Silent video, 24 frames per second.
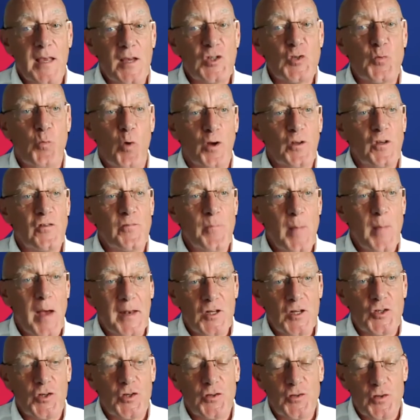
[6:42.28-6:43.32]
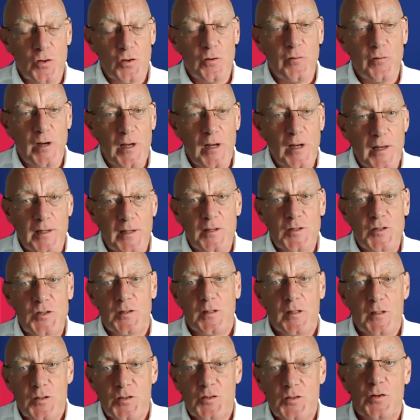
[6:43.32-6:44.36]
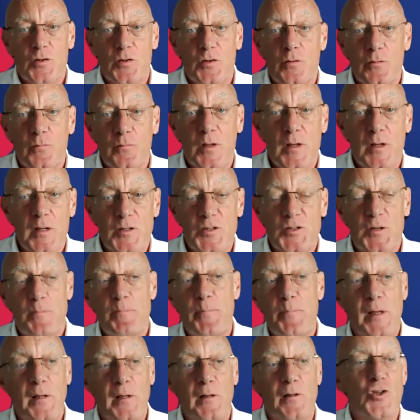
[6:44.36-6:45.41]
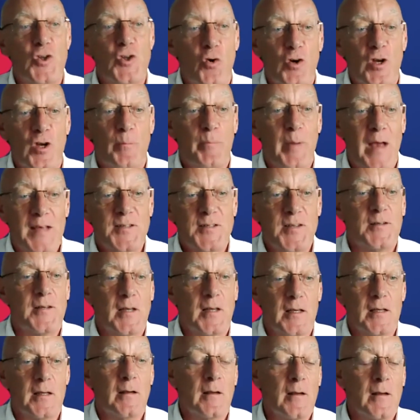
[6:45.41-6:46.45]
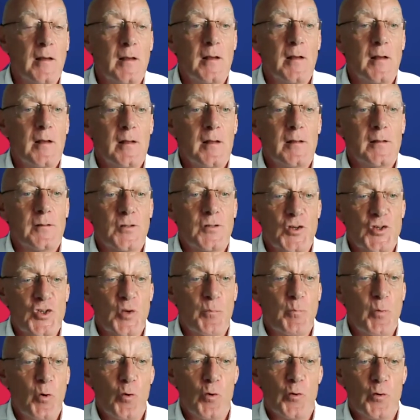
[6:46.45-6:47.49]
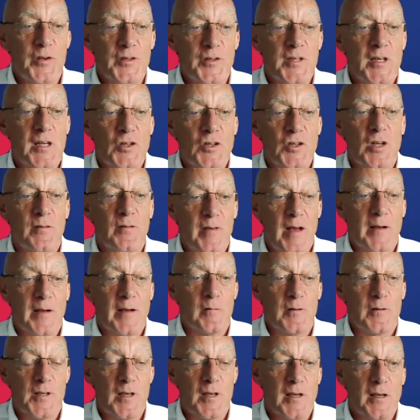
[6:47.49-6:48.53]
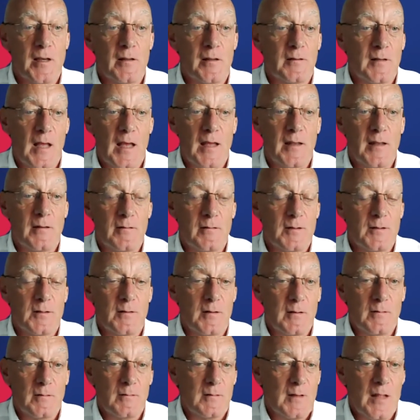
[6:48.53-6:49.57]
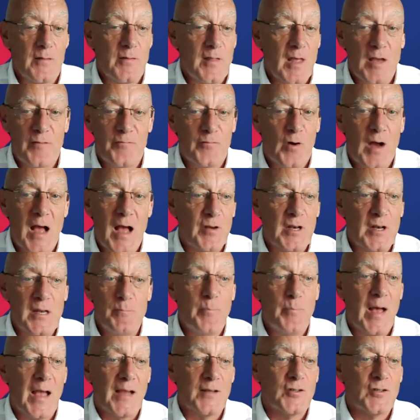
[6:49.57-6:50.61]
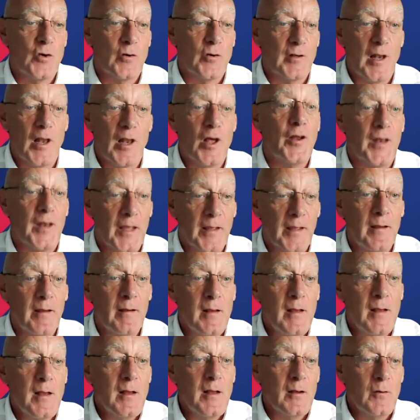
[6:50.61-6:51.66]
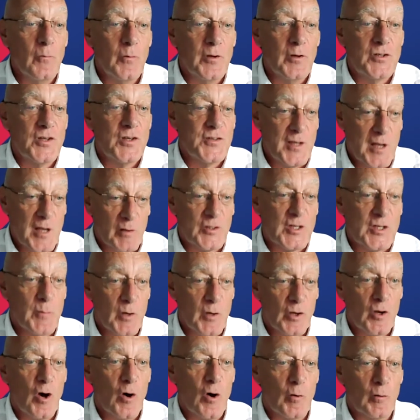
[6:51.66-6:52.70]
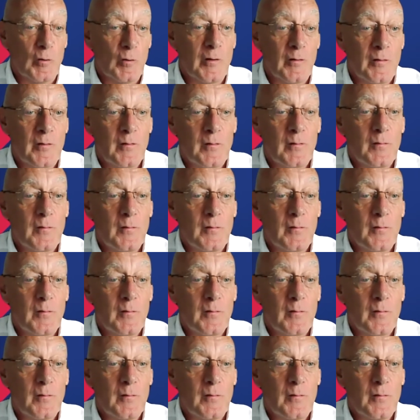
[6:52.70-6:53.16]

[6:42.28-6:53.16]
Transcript: I, guess what you've managed to do really is, is to is to build your capacity to support the teaching faculty and, and therefore have an impact on learning, which is the ultimate goal.